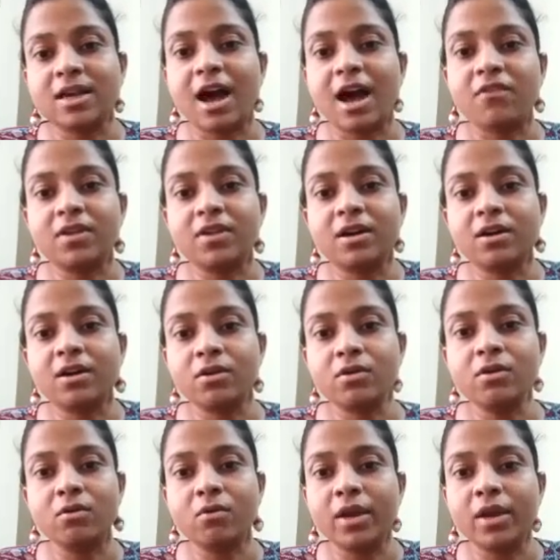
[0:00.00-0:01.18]
After
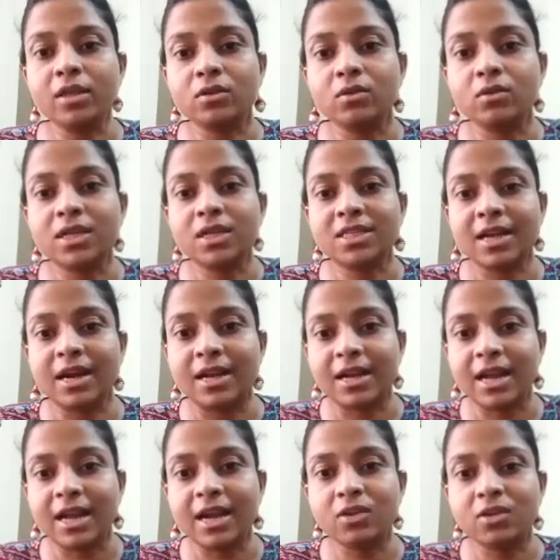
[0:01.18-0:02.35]
going through this
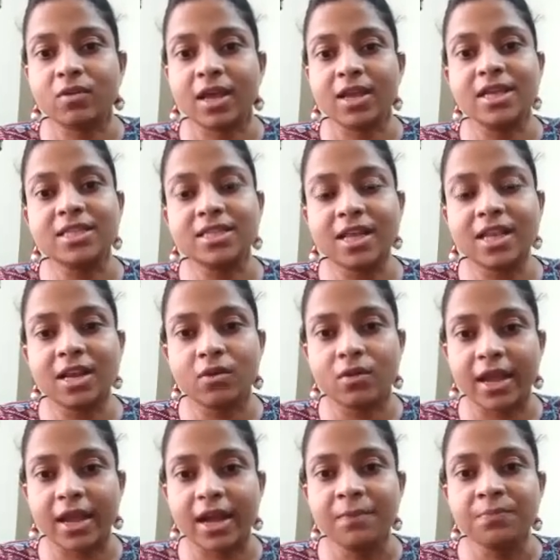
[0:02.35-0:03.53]
content, you can easily
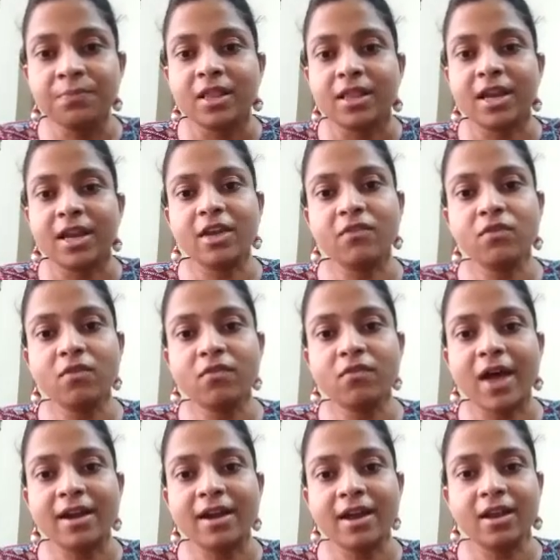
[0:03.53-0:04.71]
locate that if you
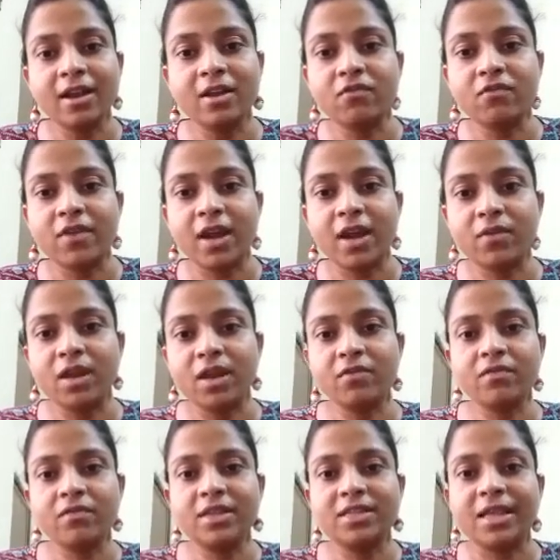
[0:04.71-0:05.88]
find an infant, whenever
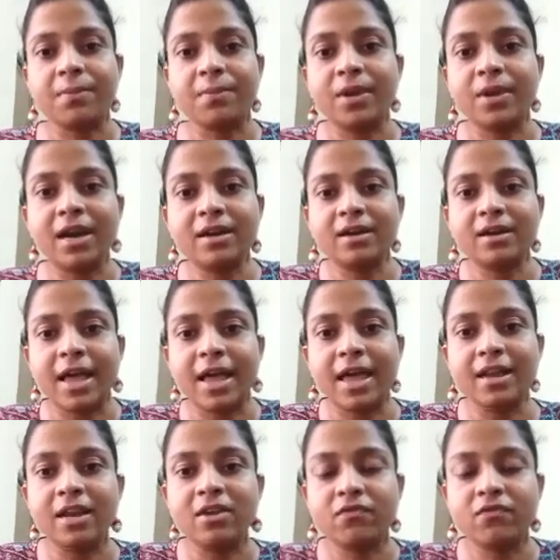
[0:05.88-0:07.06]
we separate an
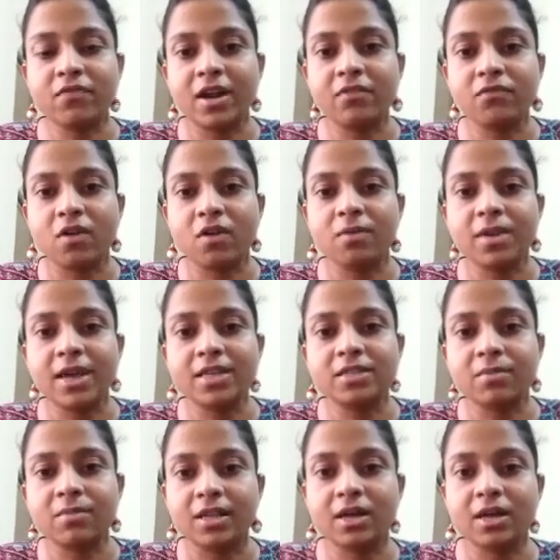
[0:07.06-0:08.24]
infant from his
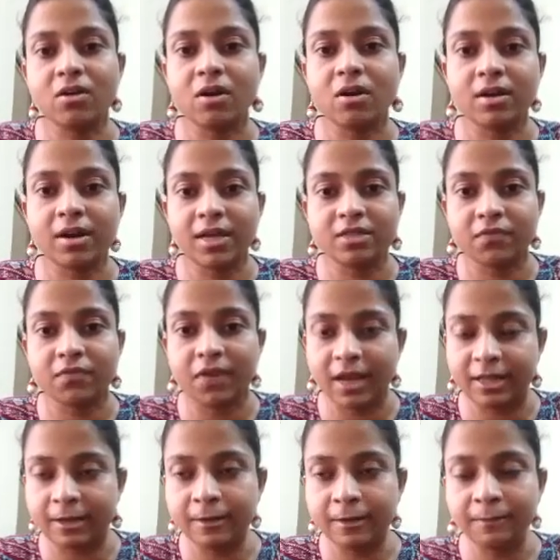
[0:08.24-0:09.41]
mother or his
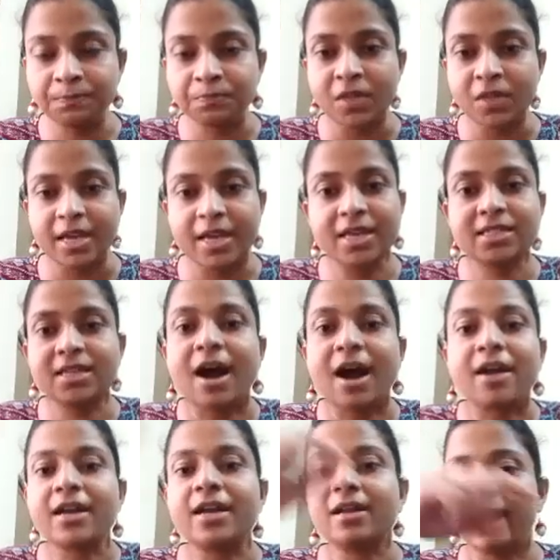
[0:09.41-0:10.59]
father, he started
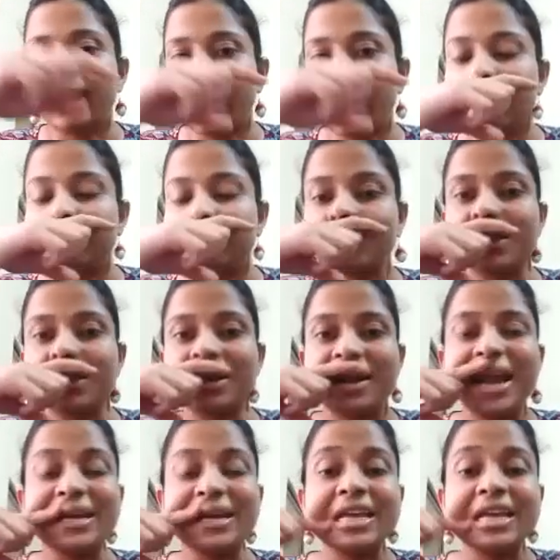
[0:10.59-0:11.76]
crying, right?
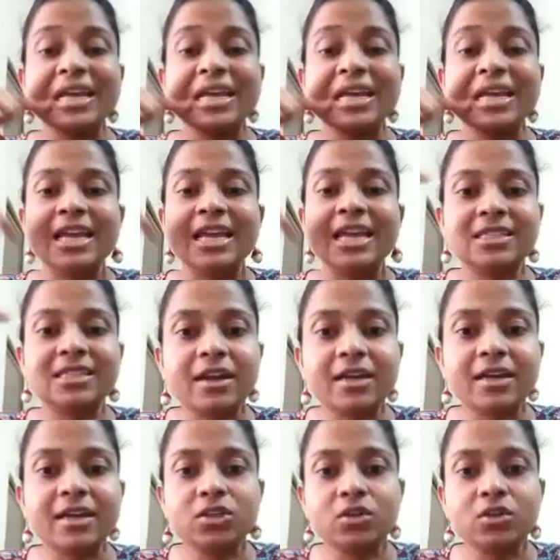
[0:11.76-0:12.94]
He started
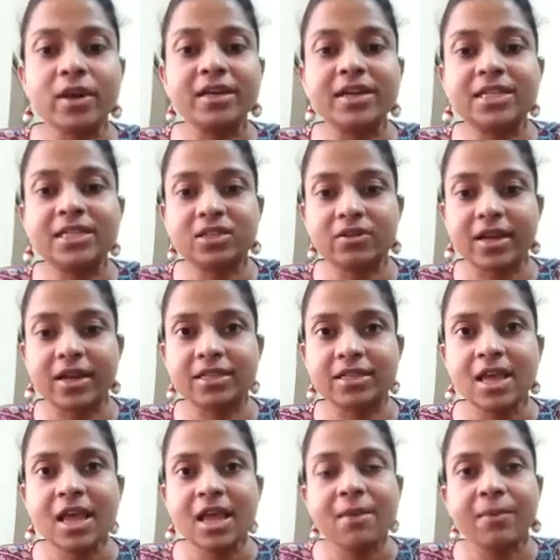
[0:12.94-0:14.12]
showing distress.
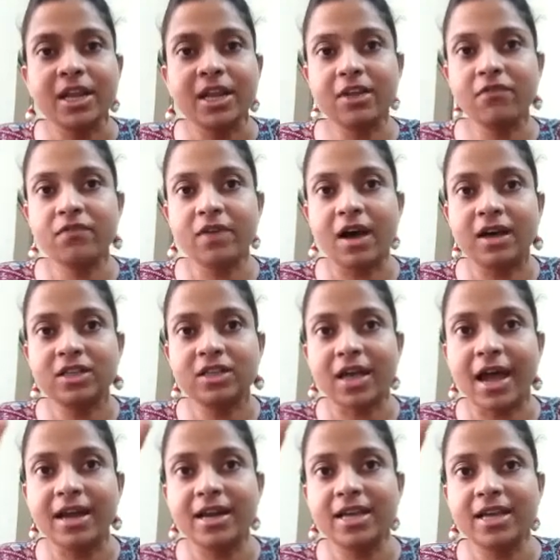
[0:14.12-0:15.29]
But if a child
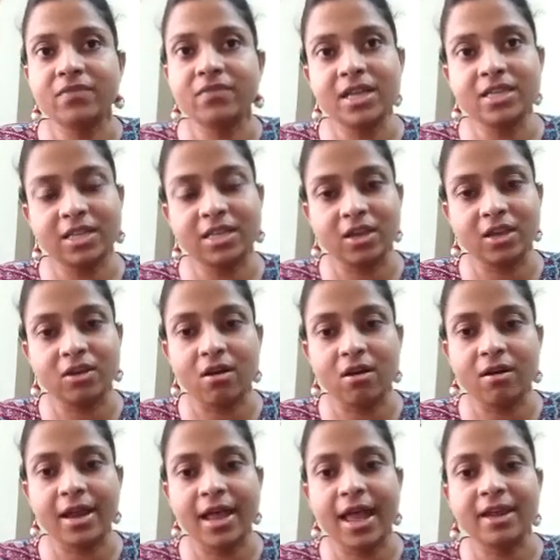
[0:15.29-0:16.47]
is very secure
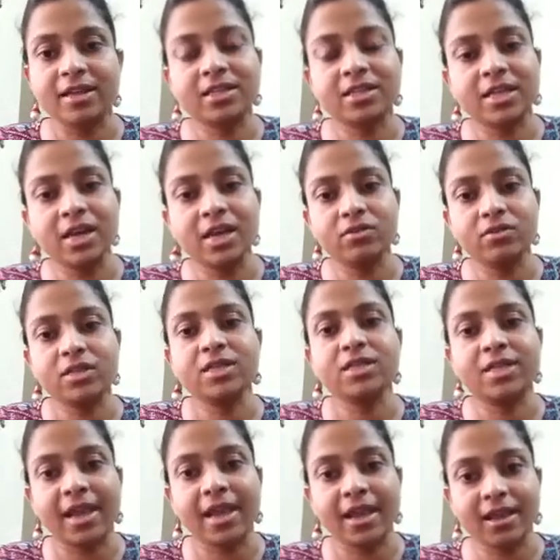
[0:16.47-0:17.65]
and still you just
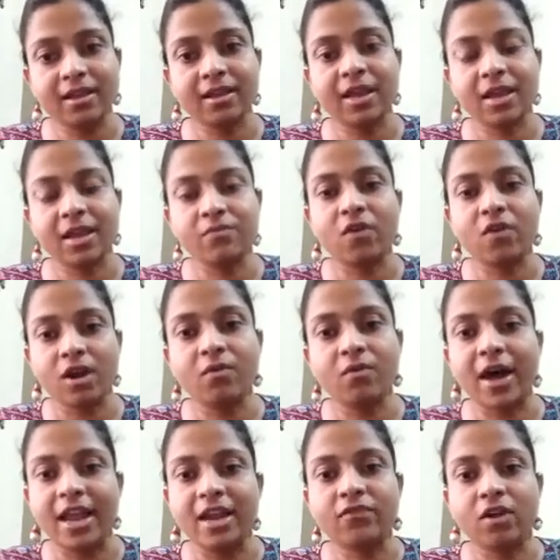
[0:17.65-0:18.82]
take him for a
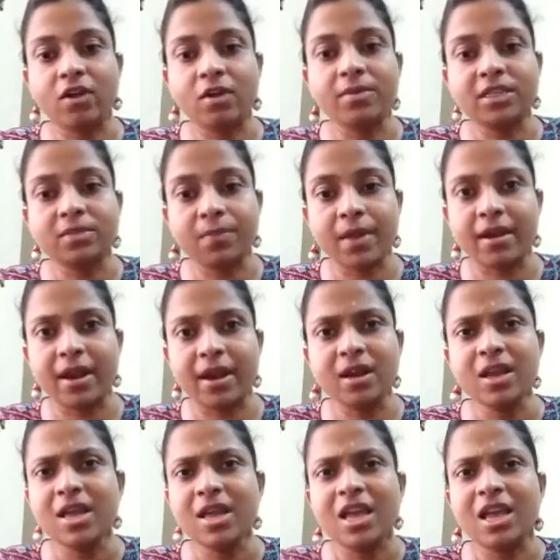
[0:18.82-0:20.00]
while from his parent,
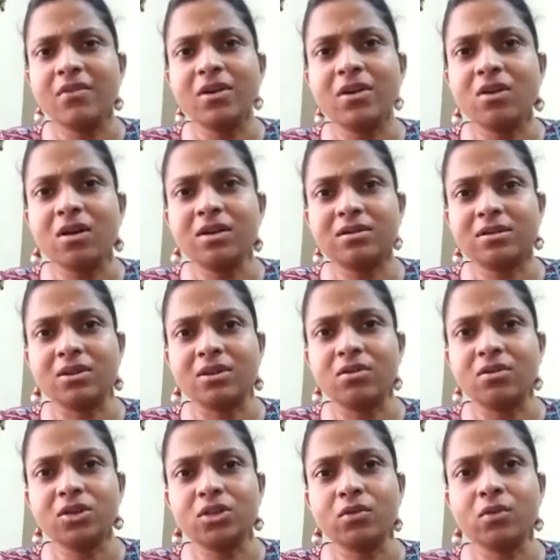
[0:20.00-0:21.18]
he will not,
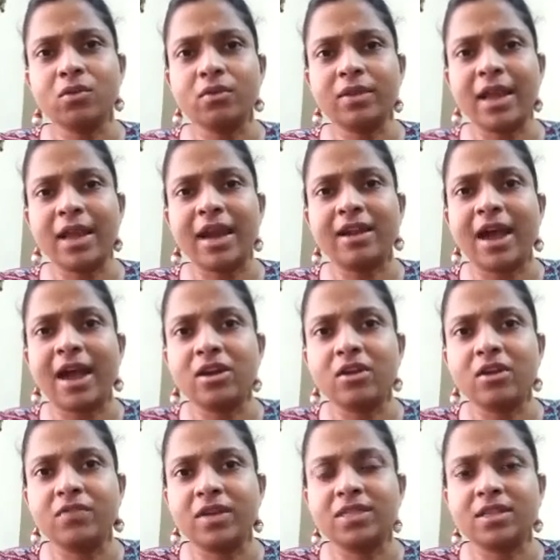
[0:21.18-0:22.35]
show that kind of
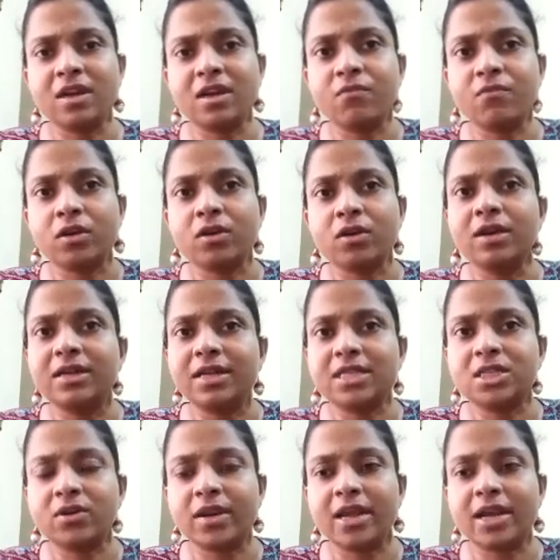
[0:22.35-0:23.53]
discomfort or
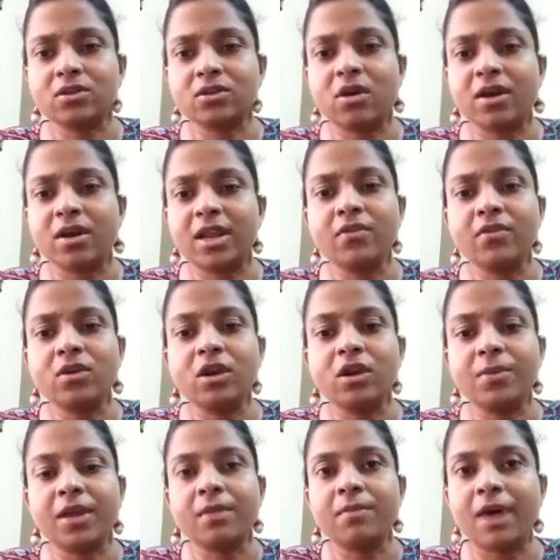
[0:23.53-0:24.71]
distress, or he will not
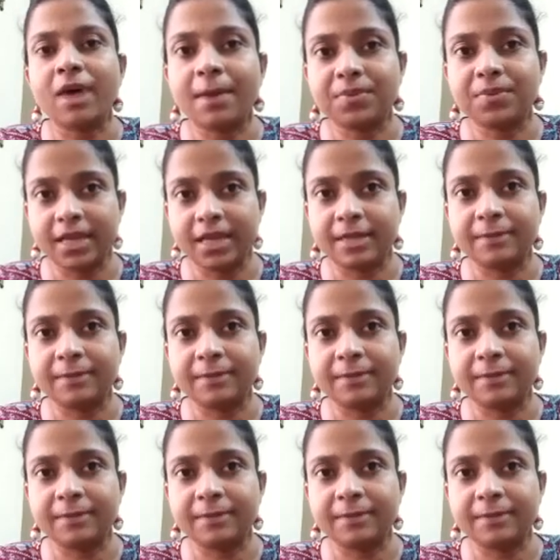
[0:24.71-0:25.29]
become upset.